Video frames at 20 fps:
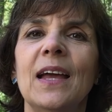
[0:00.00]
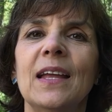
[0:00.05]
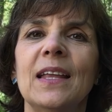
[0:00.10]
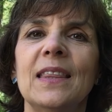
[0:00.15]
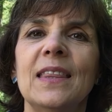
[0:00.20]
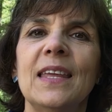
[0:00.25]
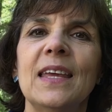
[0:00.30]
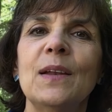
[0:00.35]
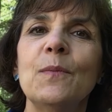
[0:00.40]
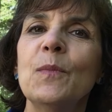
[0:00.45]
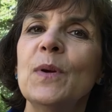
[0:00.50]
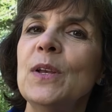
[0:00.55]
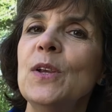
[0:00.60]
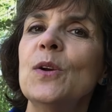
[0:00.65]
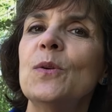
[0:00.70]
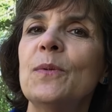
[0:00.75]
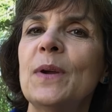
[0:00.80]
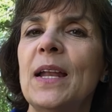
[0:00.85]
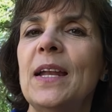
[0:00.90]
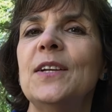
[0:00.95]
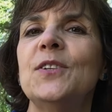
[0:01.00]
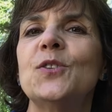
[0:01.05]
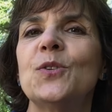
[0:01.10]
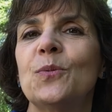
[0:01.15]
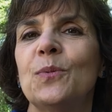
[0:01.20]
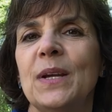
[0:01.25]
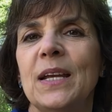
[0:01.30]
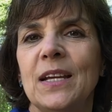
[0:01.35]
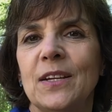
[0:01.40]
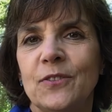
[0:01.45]
Then when you're ready
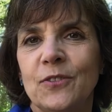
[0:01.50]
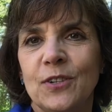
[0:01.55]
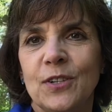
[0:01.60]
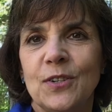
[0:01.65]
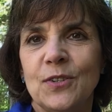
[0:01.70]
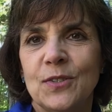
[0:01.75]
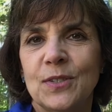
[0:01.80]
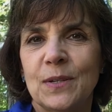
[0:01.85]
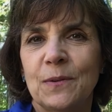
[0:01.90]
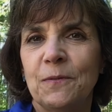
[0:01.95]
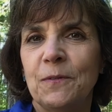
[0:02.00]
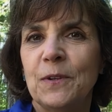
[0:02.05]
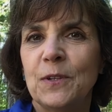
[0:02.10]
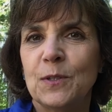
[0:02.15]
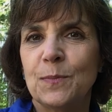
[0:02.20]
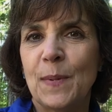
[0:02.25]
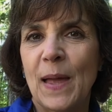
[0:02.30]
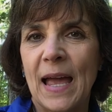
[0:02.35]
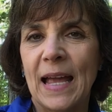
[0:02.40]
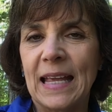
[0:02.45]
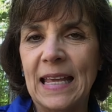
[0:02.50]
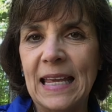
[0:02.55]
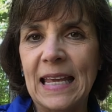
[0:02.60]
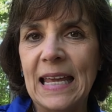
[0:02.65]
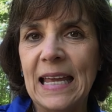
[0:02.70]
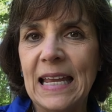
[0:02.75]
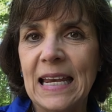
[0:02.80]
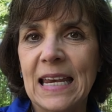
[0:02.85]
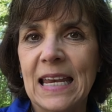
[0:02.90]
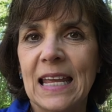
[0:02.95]
to reintroduce some foods back
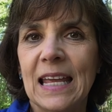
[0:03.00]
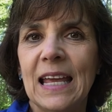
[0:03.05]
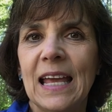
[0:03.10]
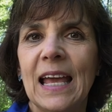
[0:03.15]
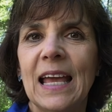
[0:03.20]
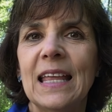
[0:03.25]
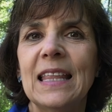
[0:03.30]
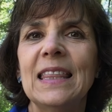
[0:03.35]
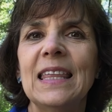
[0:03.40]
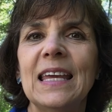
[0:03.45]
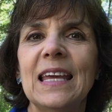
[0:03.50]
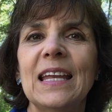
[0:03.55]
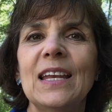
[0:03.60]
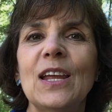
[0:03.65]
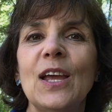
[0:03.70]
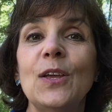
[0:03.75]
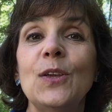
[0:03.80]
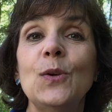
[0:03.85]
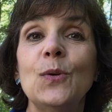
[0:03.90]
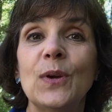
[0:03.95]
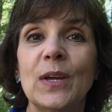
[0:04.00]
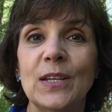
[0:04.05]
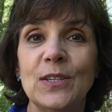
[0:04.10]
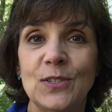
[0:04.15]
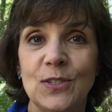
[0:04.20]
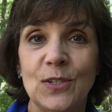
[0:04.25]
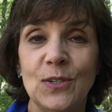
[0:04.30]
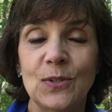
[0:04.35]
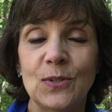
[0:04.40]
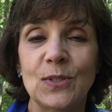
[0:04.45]
in, then you
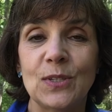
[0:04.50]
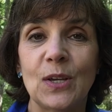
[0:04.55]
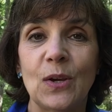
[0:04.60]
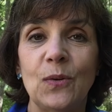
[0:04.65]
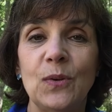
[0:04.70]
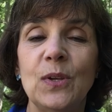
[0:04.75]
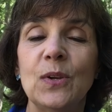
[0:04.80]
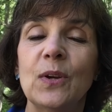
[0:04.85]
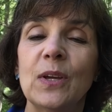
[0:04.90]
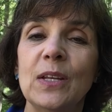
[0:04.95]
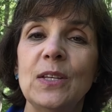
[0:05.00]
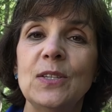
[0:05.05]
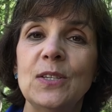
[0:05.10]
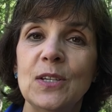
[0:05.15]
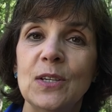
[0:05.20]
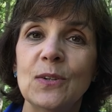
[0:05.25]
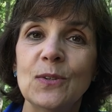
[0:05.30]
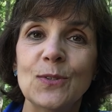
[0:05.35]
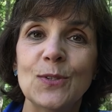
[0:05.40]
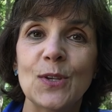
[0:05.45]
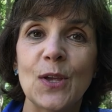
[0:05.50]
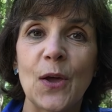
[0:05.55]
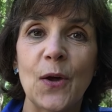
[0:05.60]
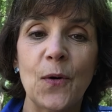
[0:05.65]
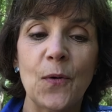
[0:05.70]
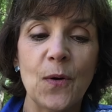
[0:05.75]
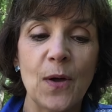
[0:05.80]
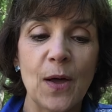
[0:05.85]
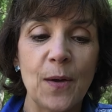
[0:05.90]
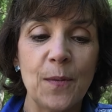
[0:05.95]
can do so. You can do
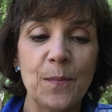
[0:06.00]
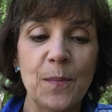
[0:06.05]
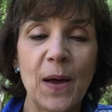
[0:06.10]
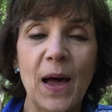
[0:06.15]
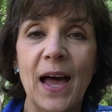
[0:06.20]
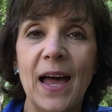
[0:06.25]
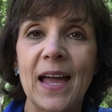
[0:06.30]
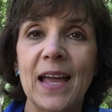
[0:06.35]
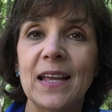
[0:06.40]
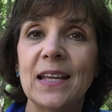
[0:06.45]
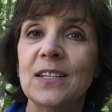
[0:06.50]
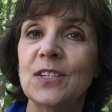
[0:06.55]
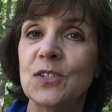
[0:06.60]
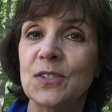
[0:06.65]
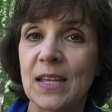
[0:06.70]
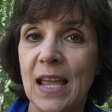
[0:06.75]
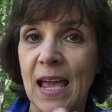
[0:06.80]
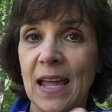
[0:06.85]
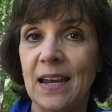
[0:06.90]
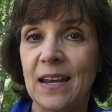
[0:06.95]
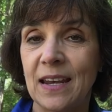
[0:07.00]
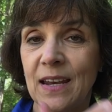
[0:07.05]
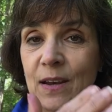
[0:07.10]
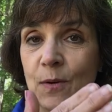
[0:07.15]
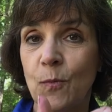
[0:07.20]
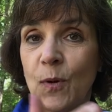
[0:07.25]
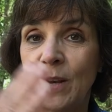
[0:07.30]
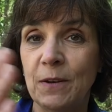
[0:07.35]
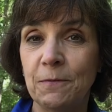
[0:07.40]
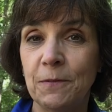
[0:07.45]
so by just adding in
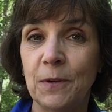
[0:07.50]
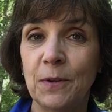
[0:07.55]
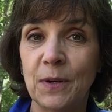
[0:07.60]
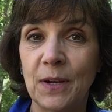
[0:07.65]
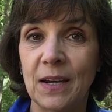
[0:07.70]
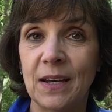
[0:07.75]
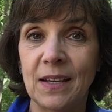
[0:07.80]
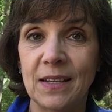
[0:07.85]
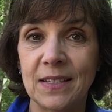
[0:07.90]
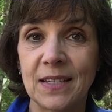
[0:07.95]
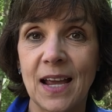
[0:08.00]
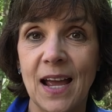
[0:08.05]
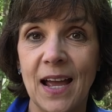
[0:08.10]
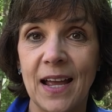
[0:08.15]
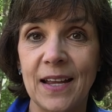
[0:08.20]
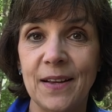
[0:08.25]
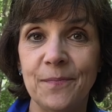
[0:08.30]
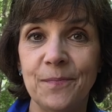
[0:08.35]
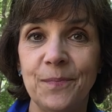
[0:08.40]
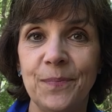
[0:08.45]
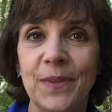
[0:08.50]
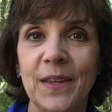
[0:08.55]
one food at a time.